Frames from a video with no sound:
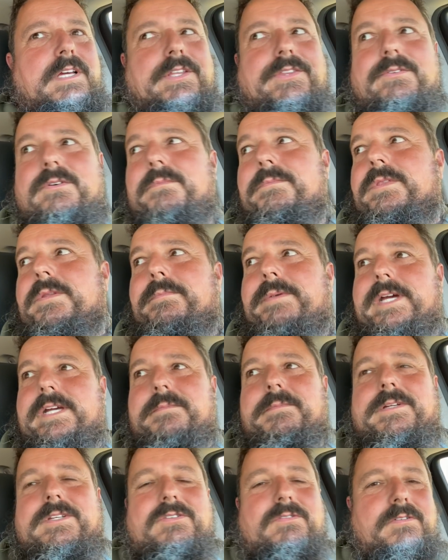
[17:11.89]
Throw them in the back
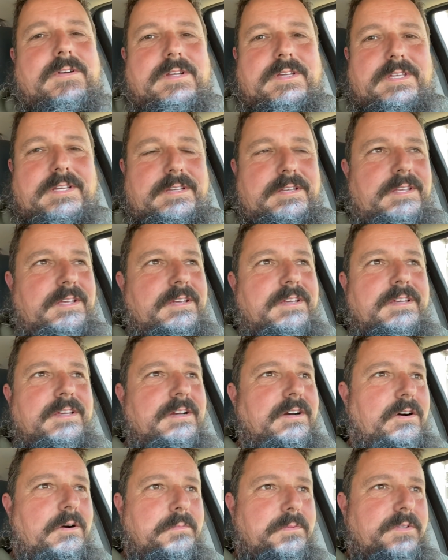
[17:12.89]
of my truck and
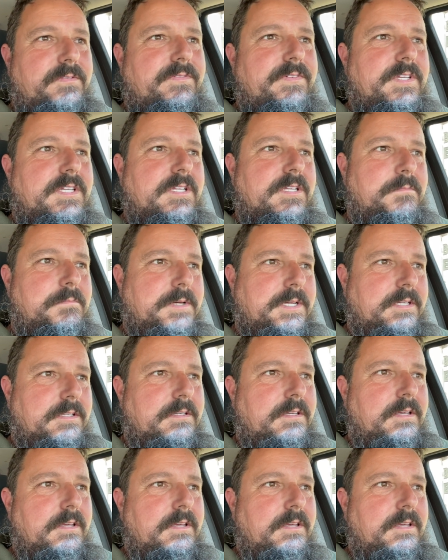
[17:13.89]
almost fit it in my